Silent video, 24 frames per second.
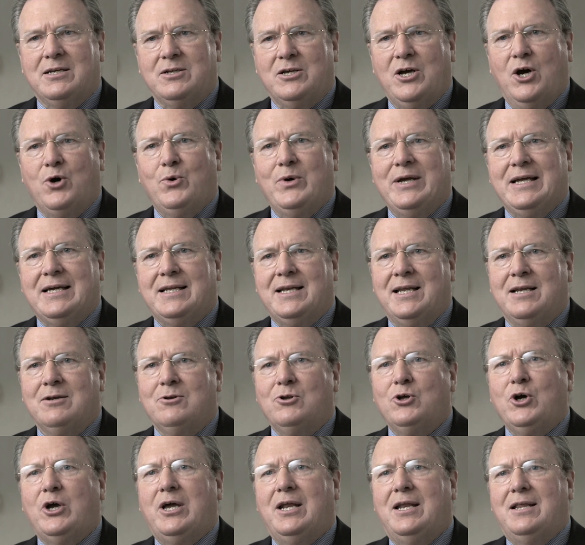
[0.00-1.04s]
go in and
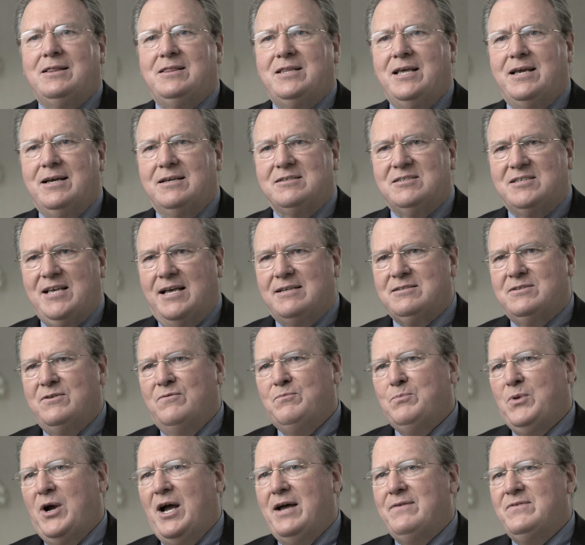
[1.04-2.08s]
look at the excessive
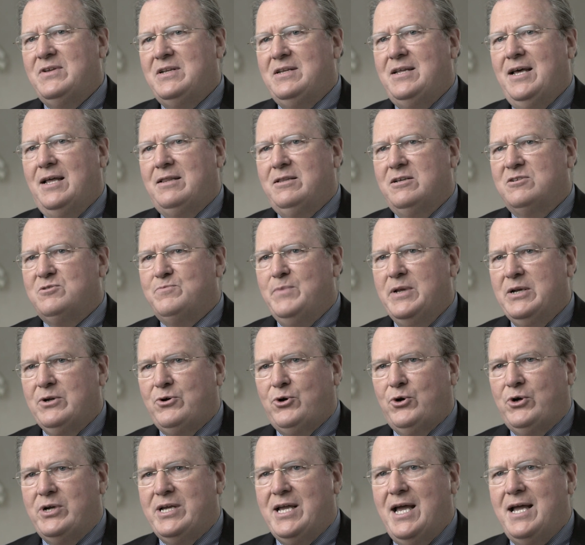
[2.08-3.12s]
private debt that's been
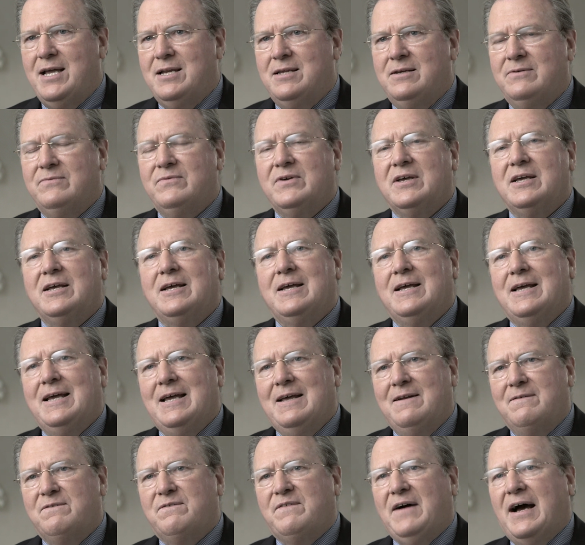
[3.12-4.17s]
created
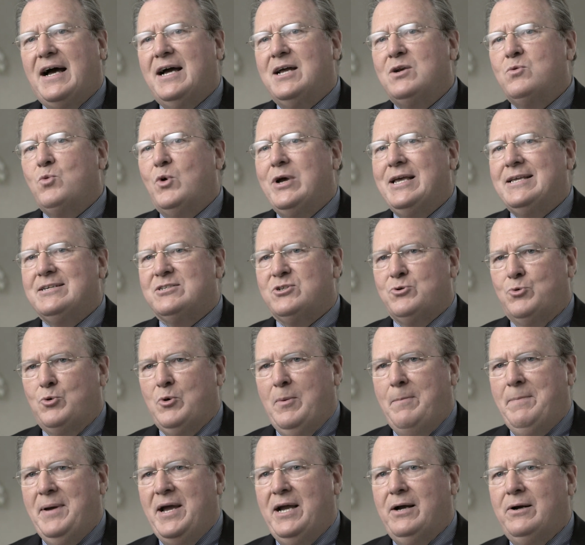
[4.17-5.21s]
and find ways to
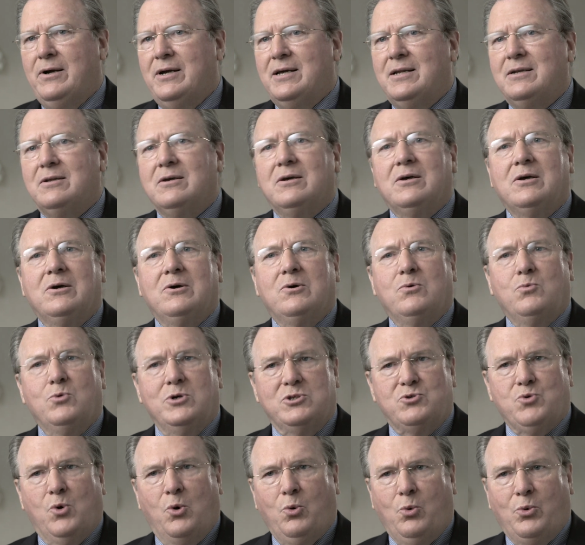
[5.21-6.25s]
repair it,
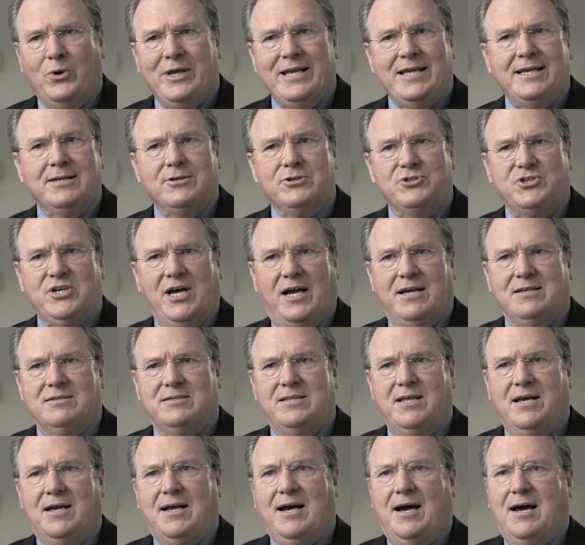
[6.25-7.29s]
which will re-energize
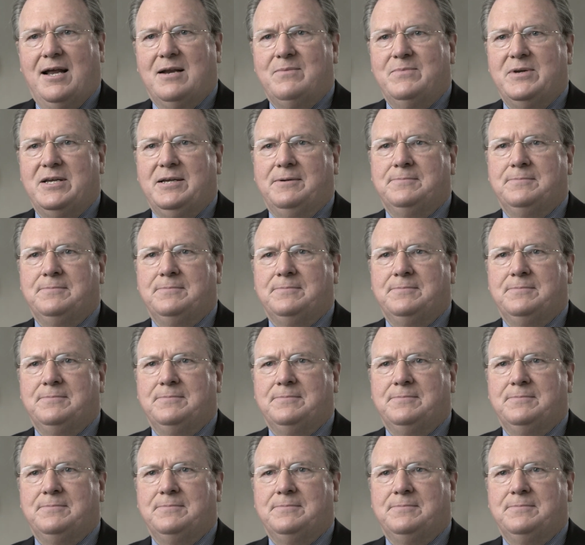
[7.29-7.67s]
the economy.